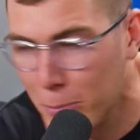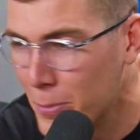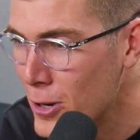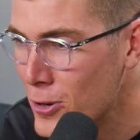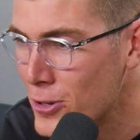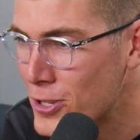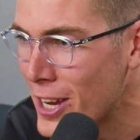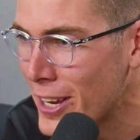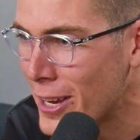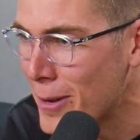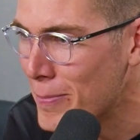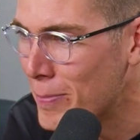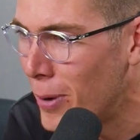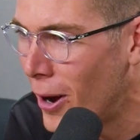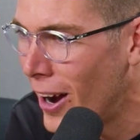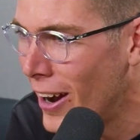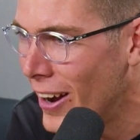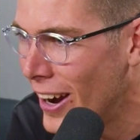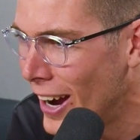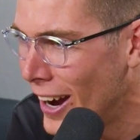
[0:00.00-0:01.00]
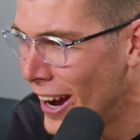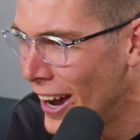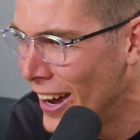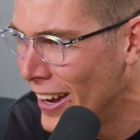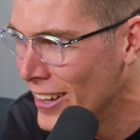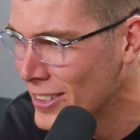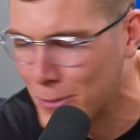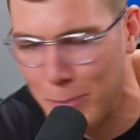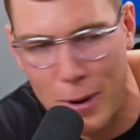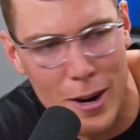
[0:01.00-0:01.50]
Music and
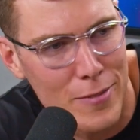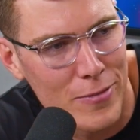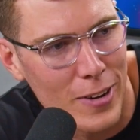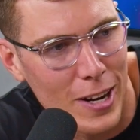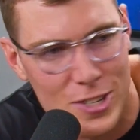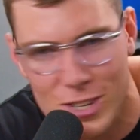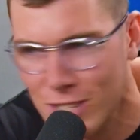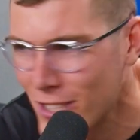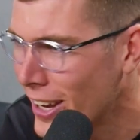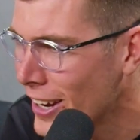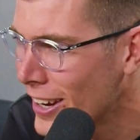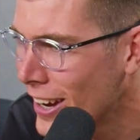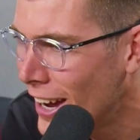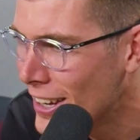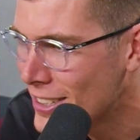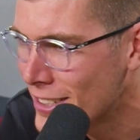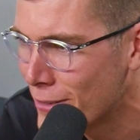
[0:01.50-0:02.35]
Spotify, just like us.